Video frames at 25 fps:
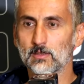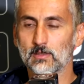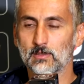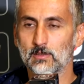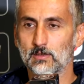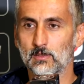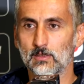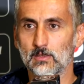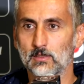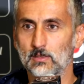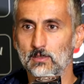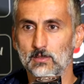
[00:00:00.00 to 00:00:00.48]

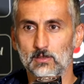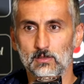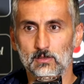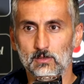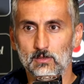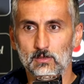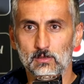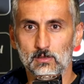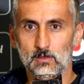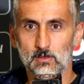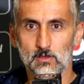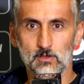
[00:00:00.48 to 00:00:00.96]

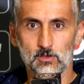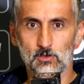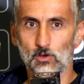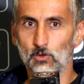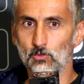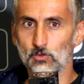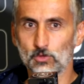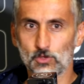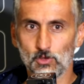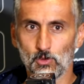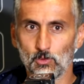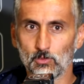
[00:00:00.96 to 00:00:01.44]

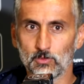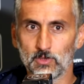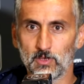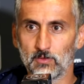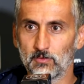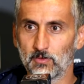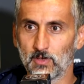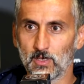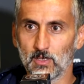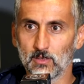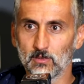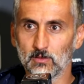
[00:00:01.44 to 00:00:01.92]
so
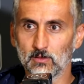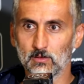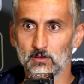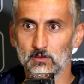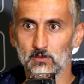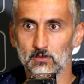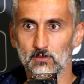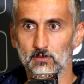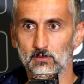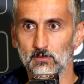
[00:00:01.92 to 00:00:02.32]
different